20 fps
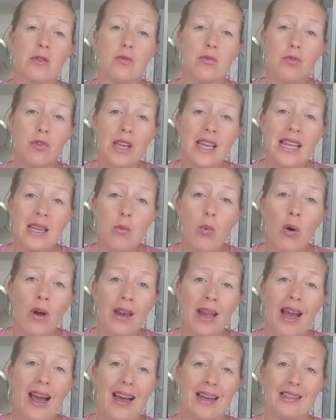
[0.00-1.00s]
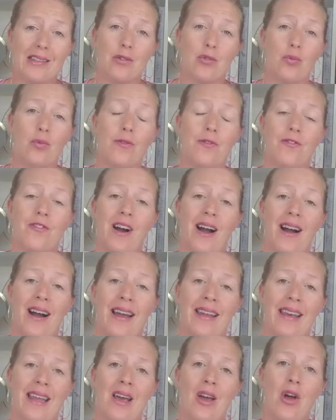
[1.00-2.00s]
it really wants us to
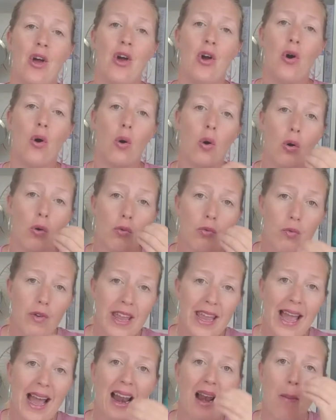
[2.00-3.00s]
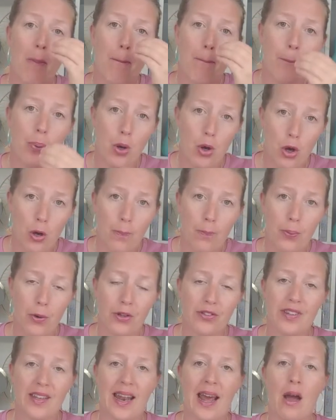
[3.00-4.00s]
find our real
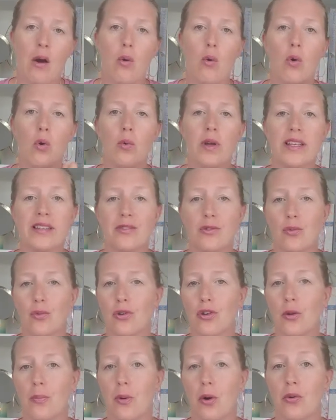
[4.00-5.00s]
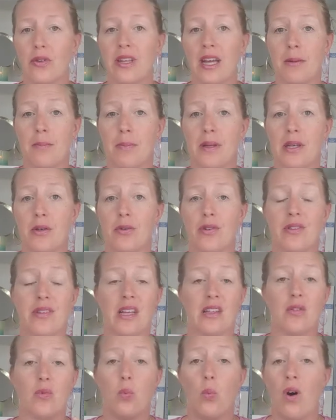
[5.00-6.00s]
purpose. And I always talk about that because
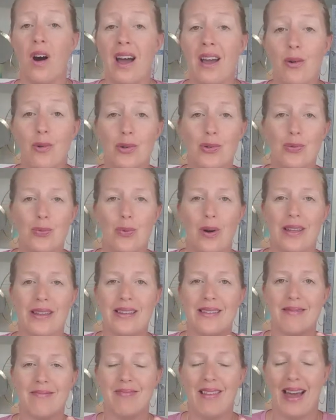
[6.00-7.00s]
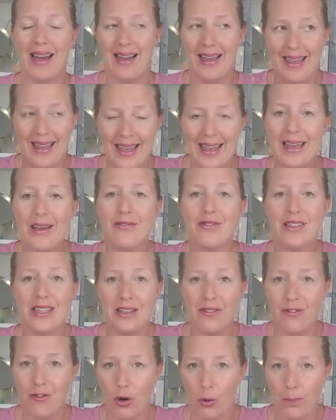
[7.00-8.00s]
that's why also I have
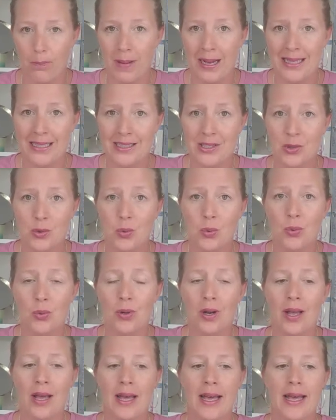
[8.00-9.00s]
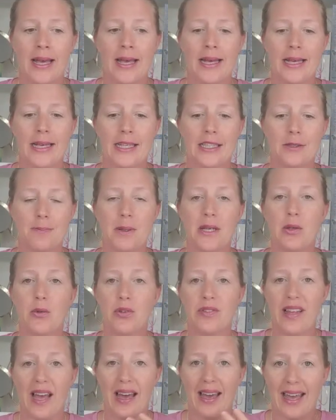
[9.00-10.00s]
developed my school, is
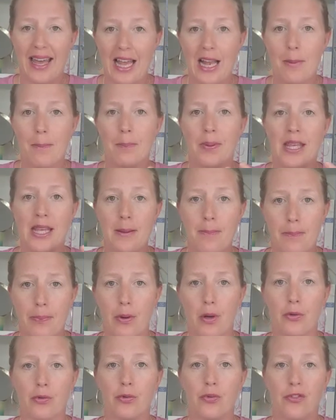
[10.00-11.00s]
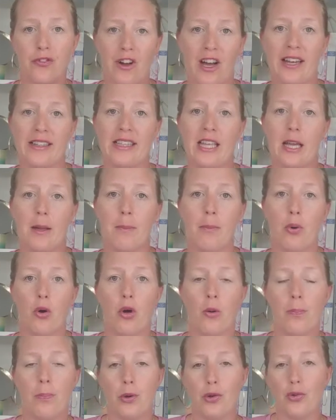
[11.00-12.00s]
because I help people to find their
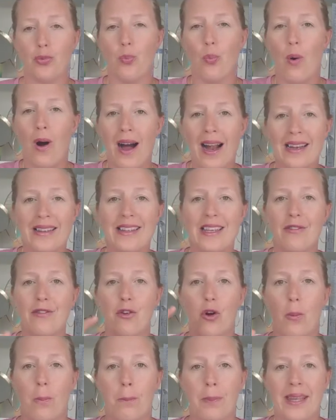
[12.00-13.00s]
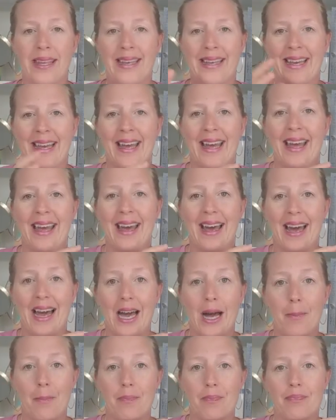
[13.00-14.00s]
purpose while developing
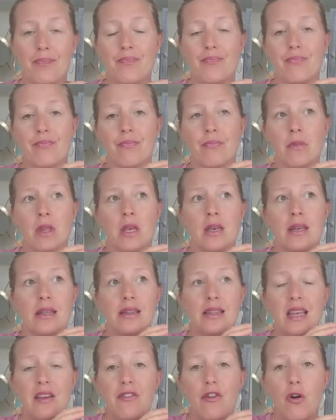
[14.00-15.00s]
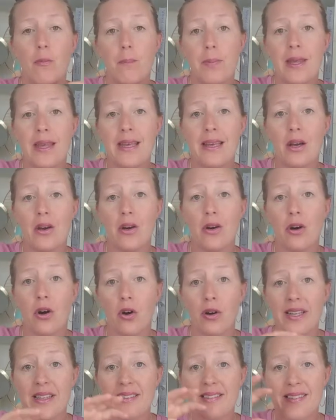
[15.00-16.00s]
a
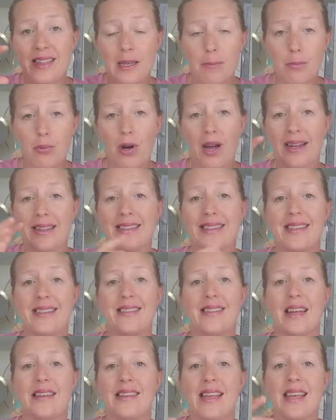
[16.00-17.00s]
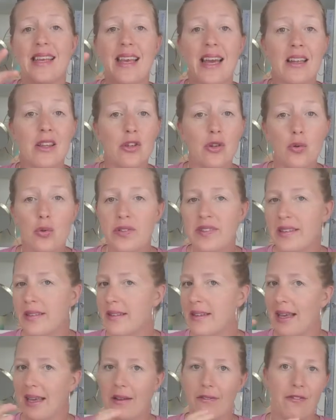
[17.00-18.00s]
holistic practice that they can use
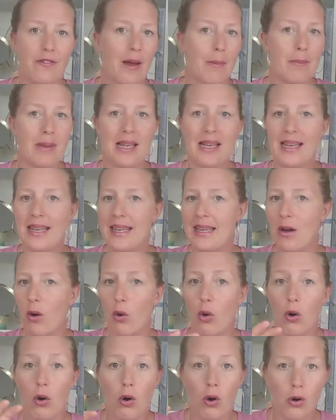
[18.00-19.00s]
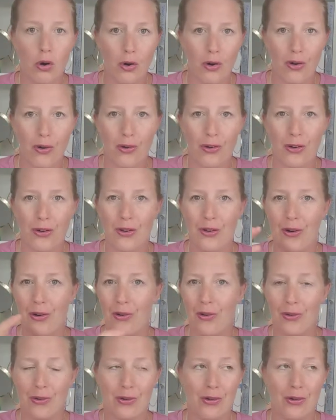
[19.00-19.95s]
in their family or on a